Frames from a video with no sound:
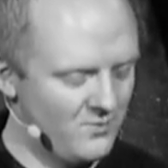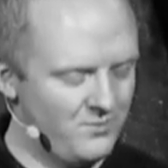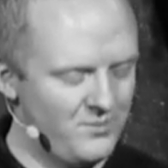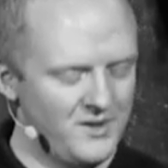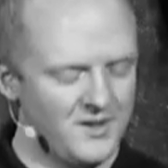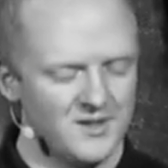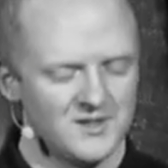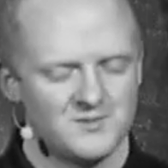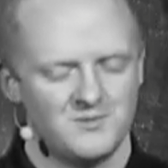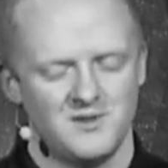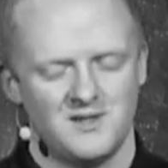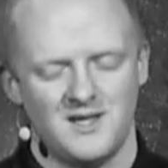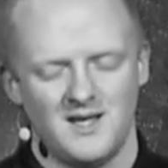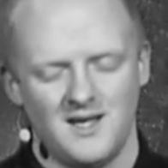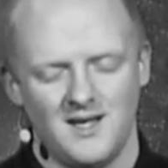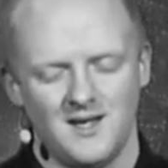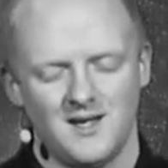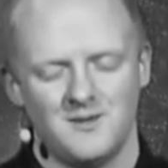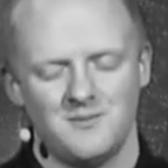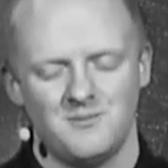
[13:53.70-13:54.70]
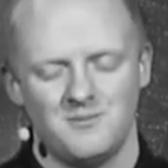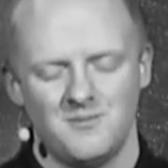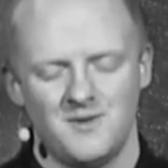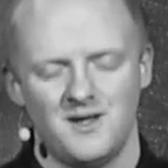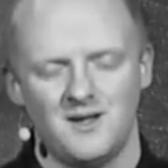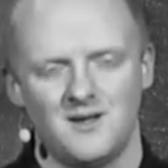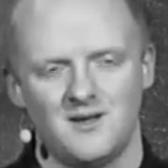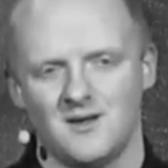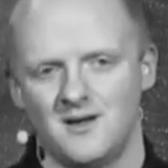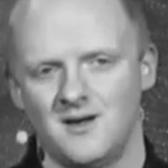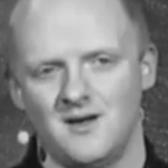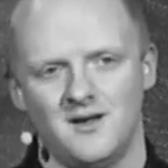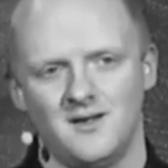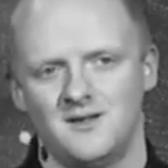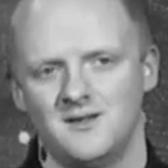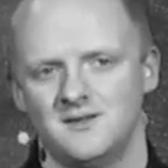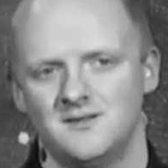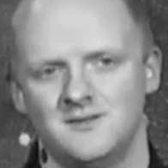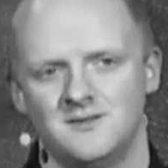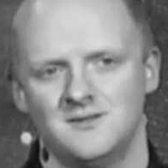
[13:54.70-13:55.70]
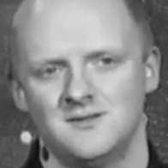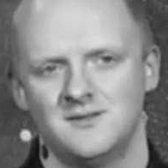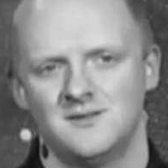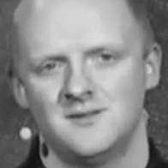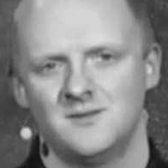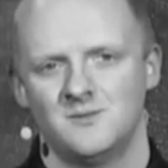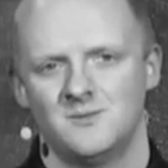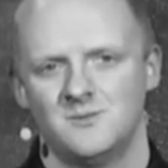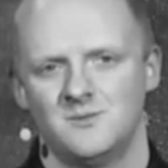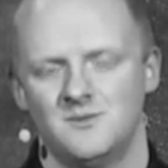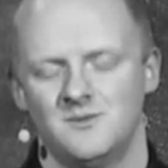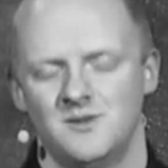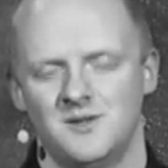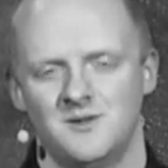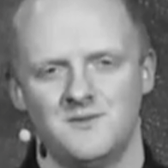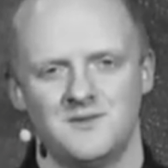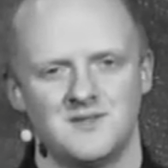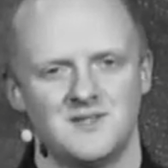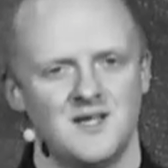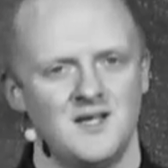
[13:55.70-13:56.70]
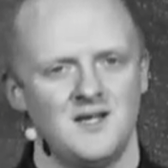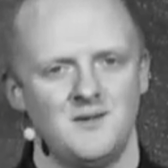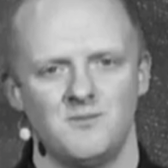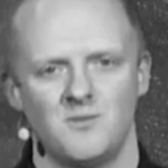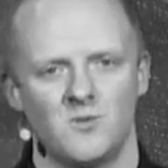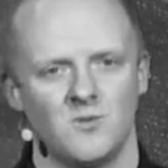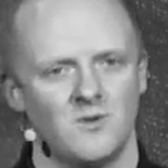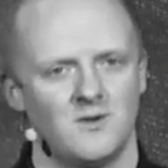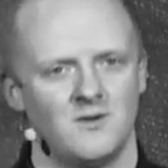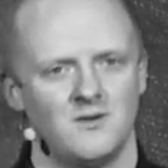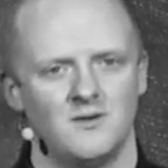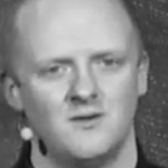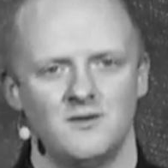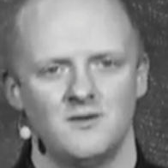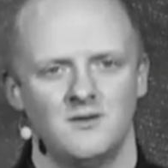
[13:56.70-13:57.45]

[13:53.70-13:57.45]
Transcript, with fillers: Because we can't make God love us anymore,